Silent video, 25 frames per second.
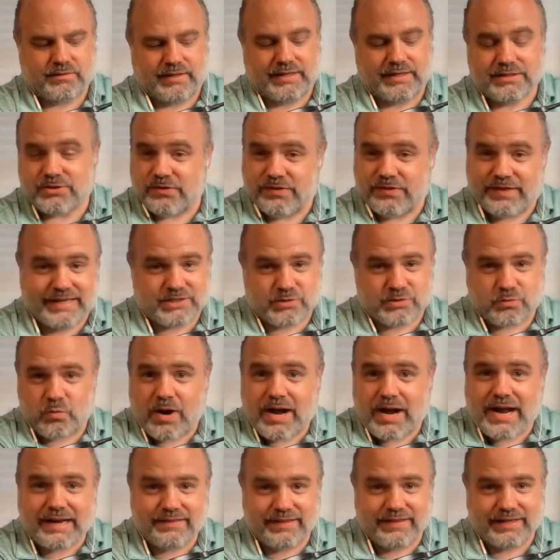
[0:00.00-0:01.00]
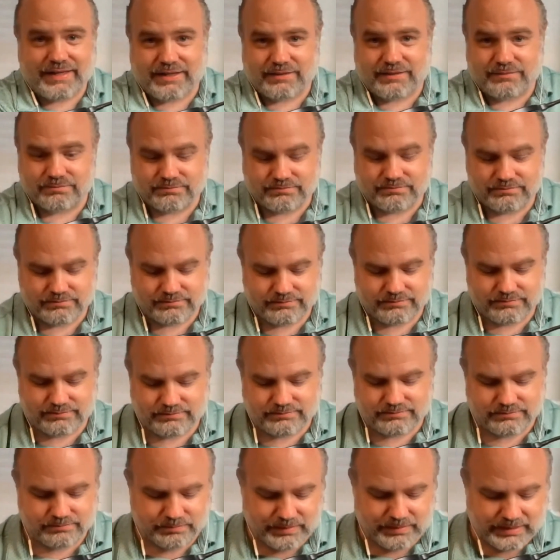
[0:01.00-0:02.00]
Right? So that's why they can
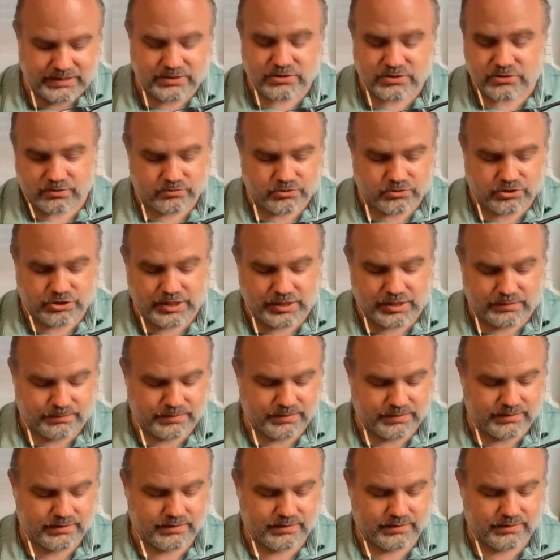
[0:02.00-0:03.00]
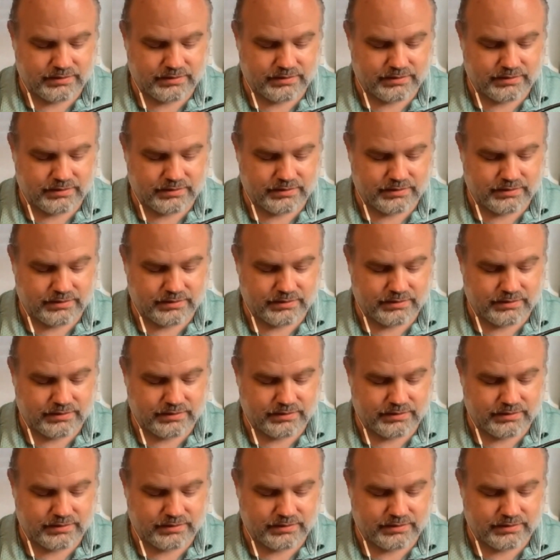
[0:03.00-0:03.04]
be so cheap,